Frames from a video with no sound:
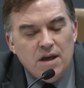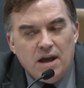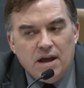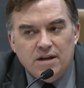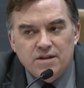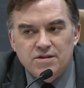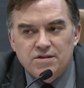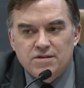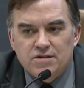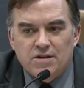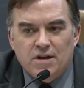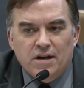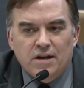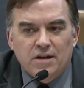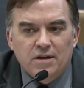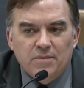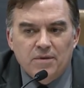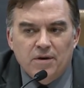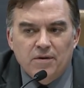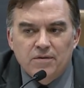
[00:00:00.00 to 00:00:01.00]
And as you're
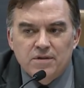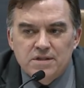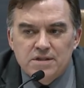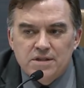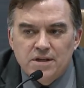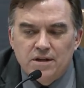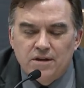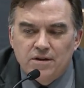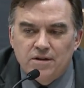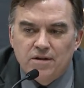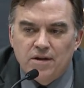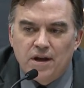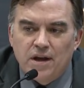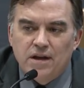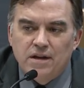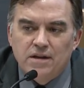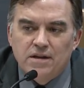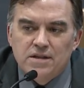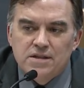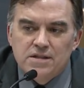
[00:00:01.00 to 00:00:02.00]
talking about what Senator
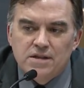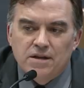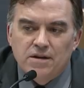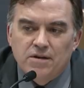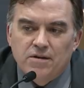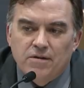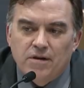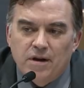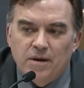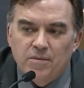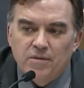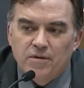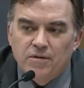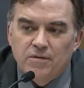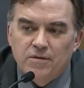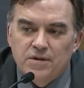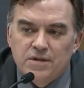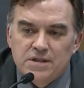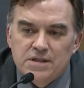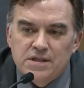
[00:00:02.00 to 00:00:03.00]
Hayden and Senator Abler
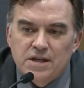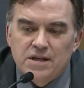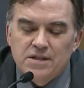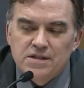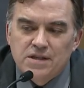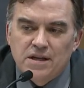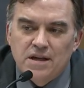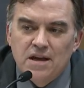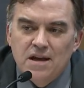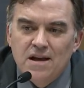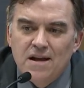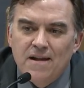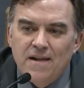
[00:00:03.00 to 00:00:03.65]
were discussing,